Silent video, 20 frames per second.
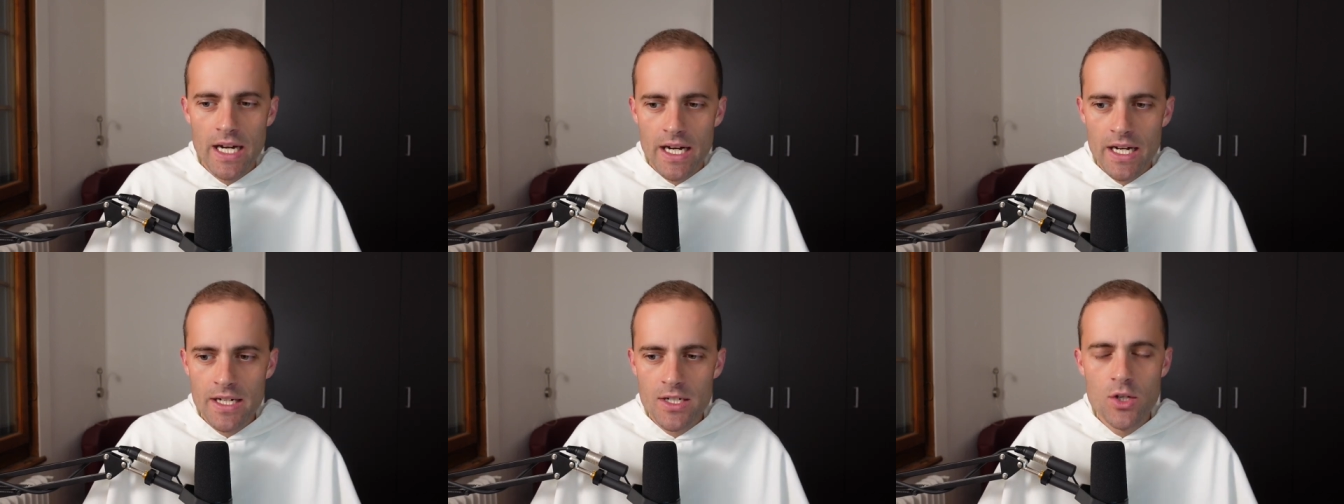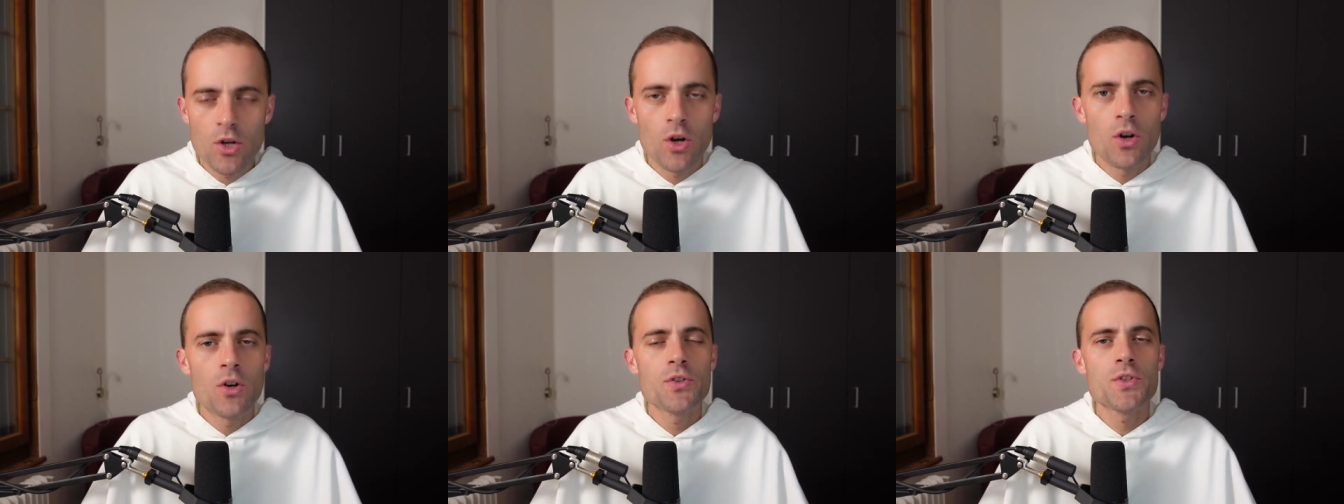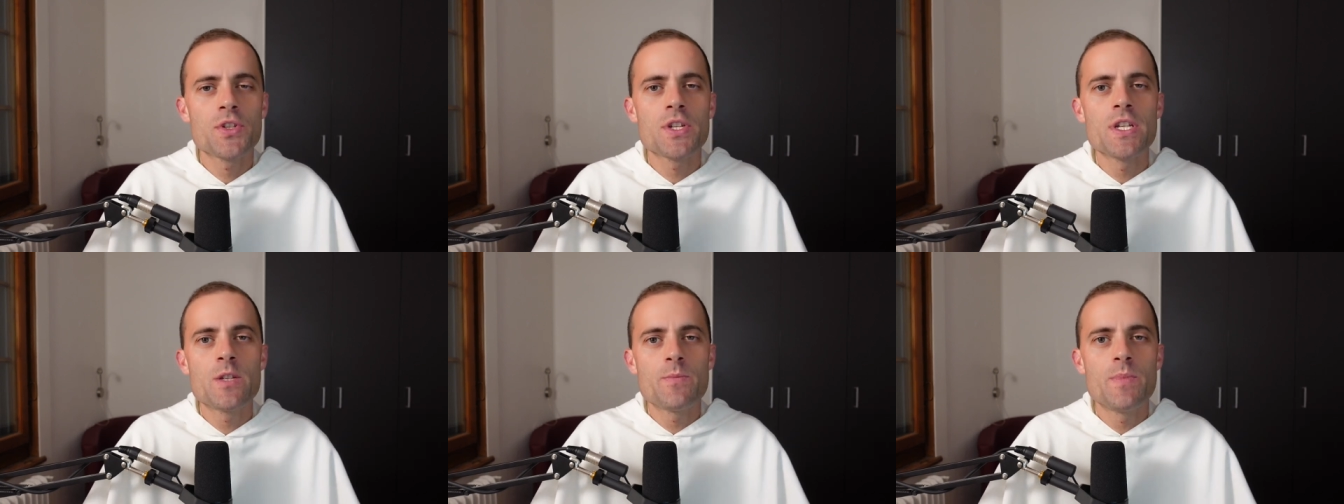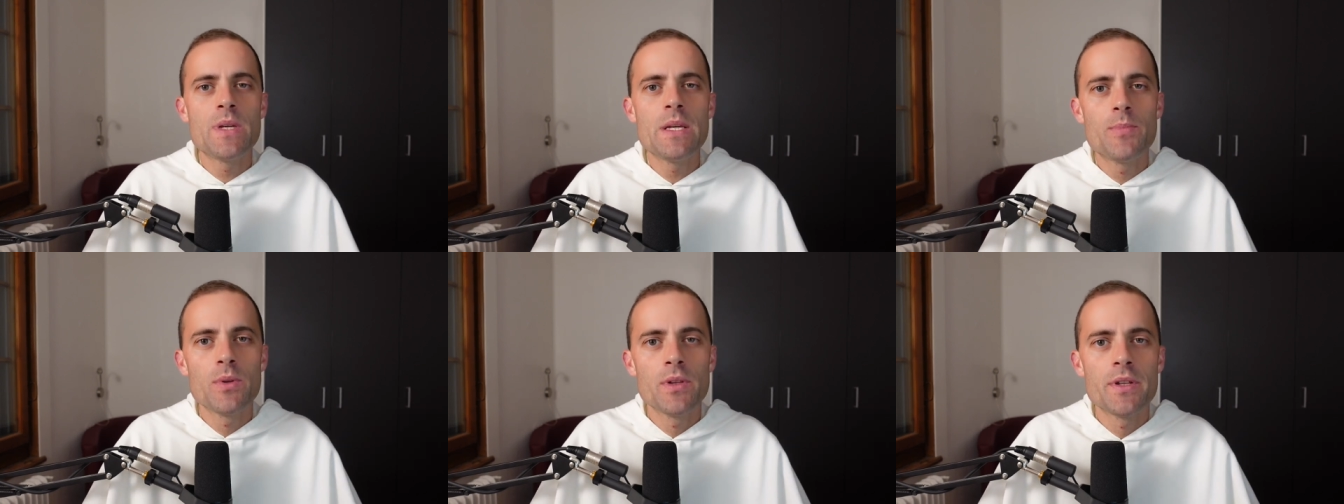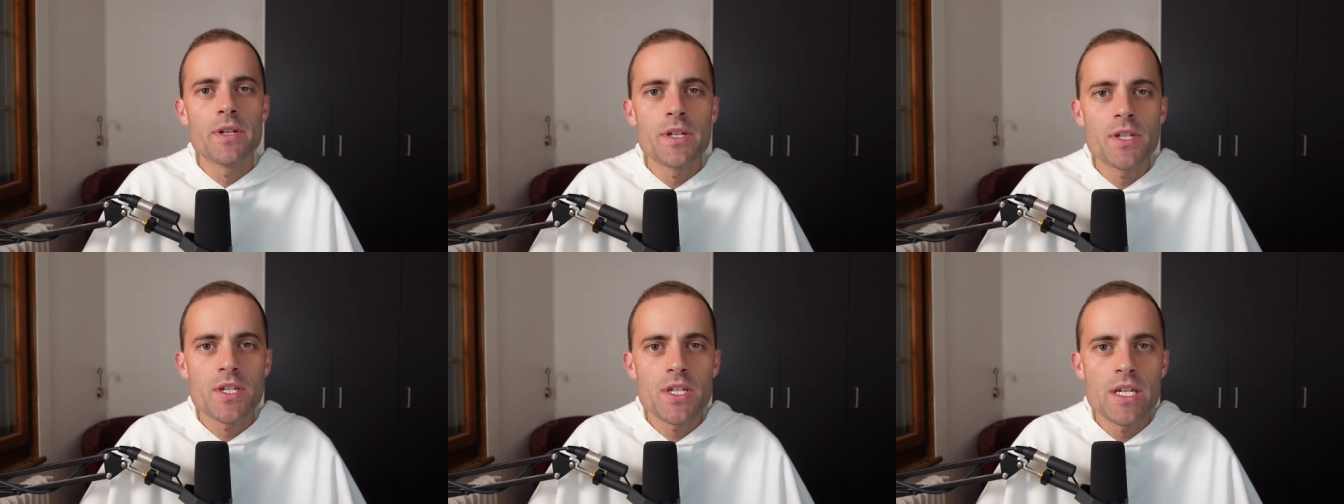God calls his
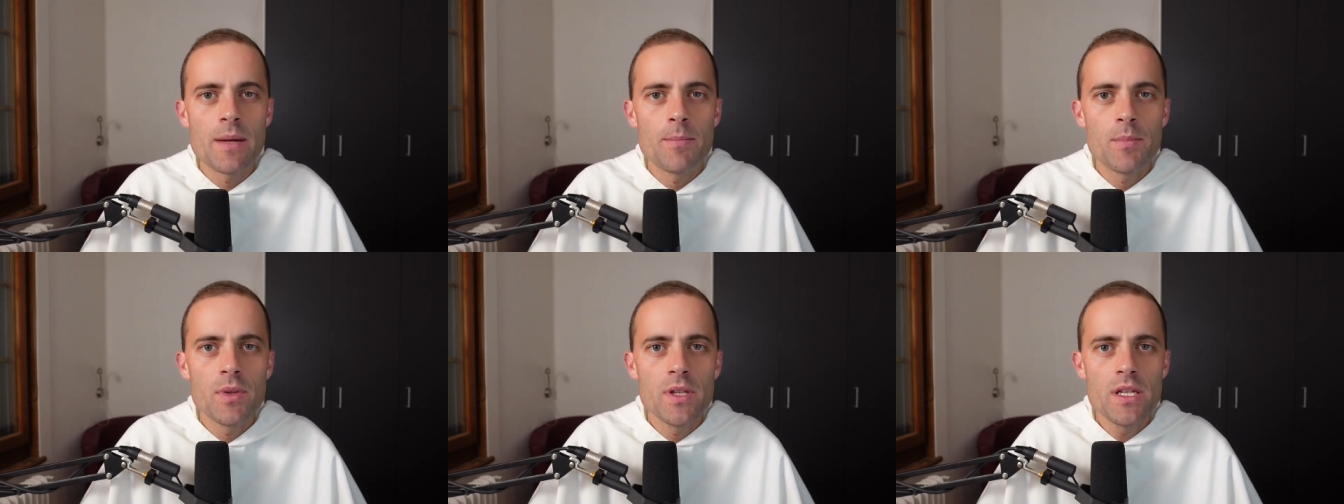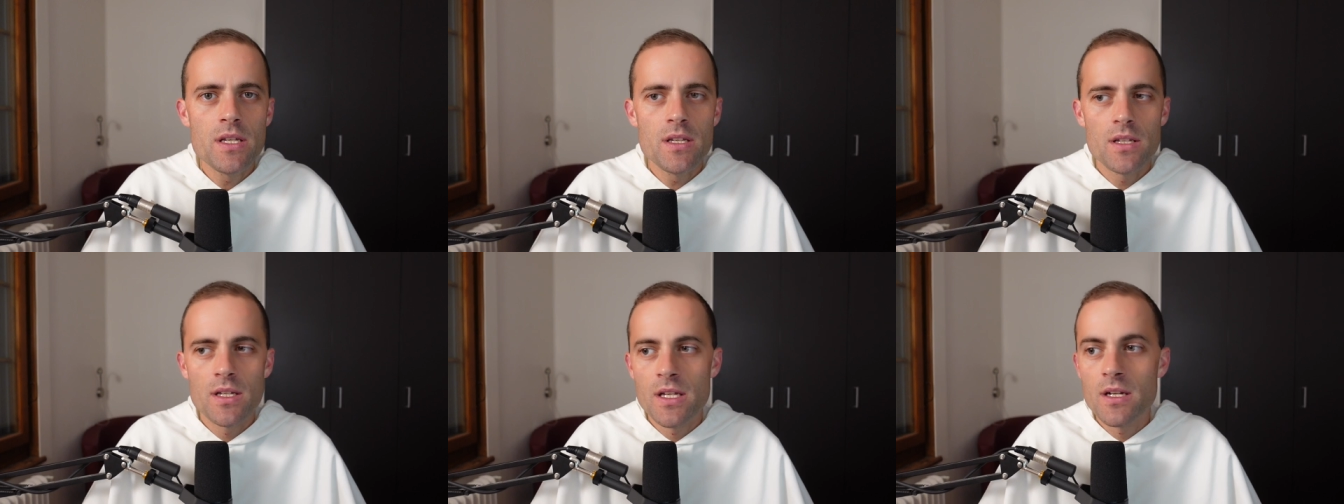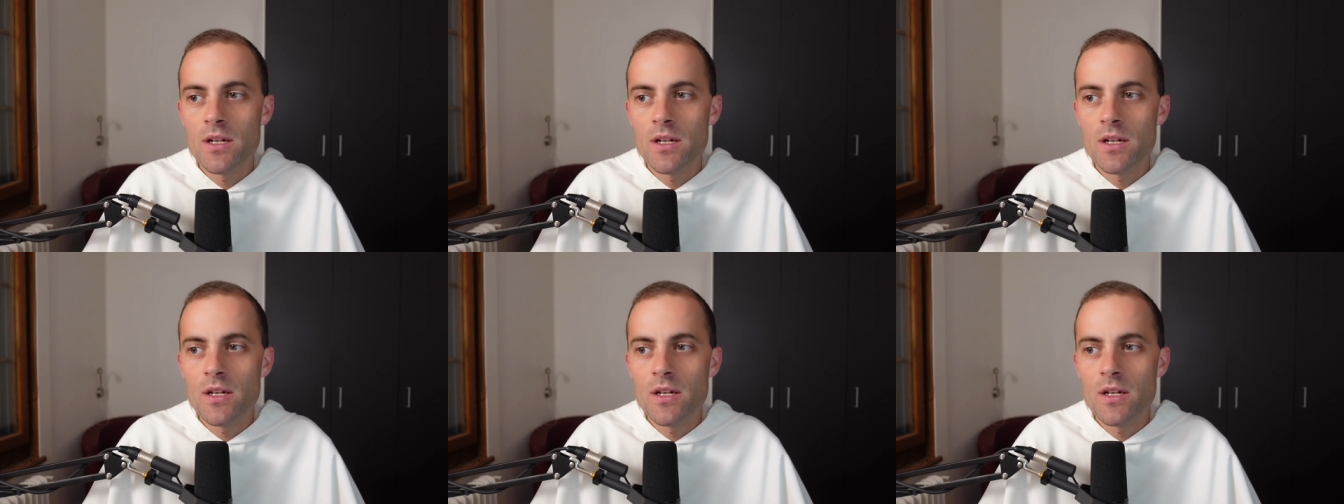people in assembly,